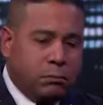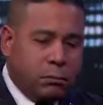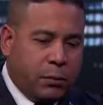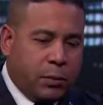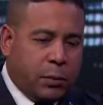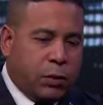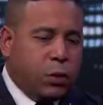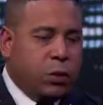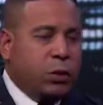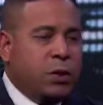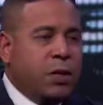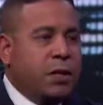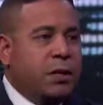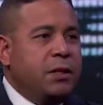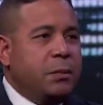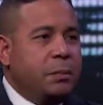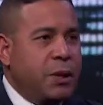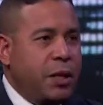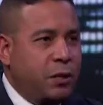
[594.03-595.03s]

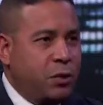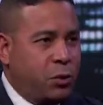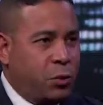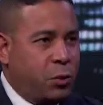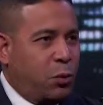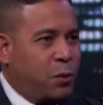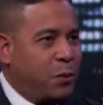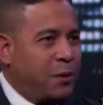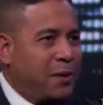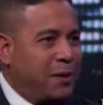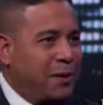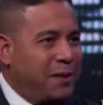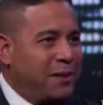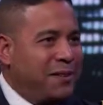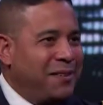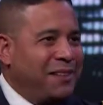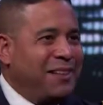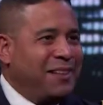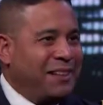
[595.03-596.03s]
to make sure that,
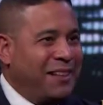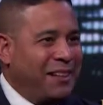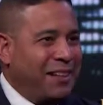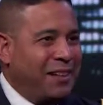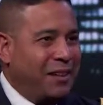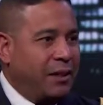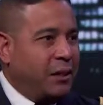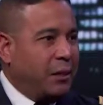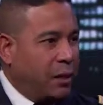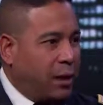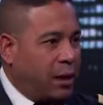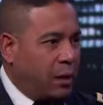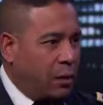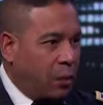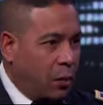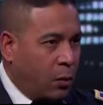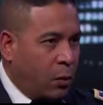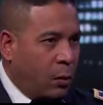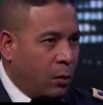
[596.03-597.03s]

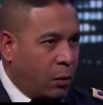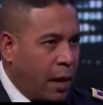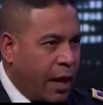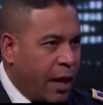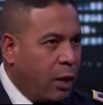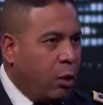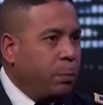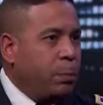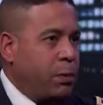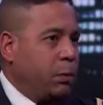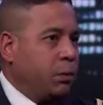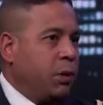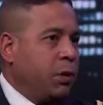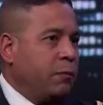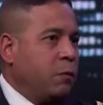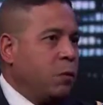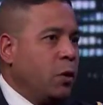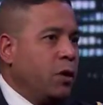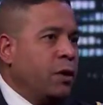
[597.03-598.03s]
or help your
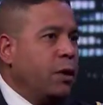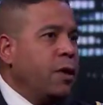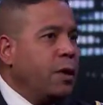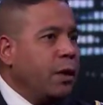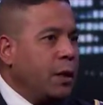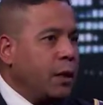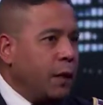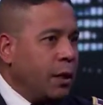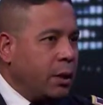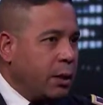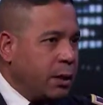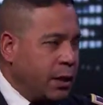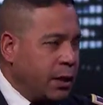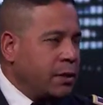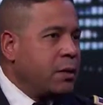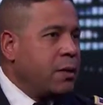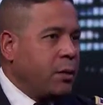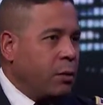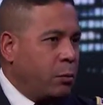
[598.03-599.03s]
loved one
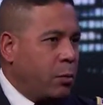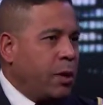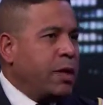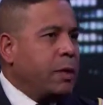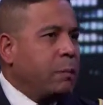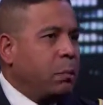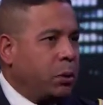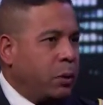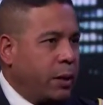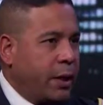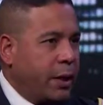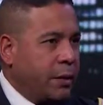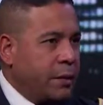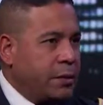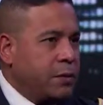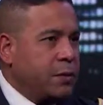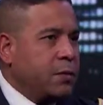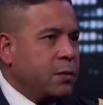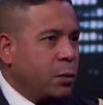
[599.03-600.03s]
get to the right
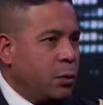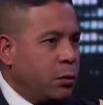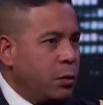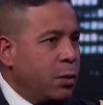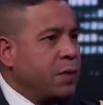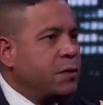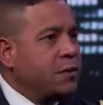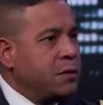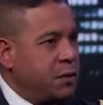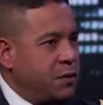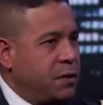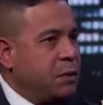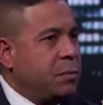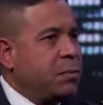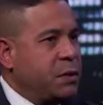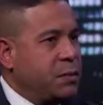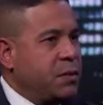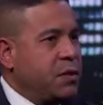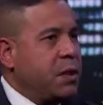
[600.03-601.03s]
place to address the
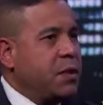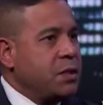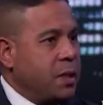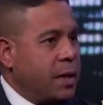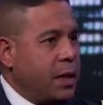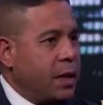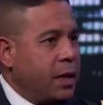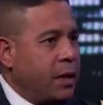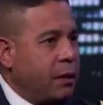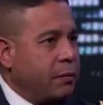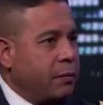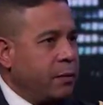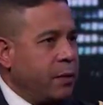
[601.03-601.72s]
symptoms that you have.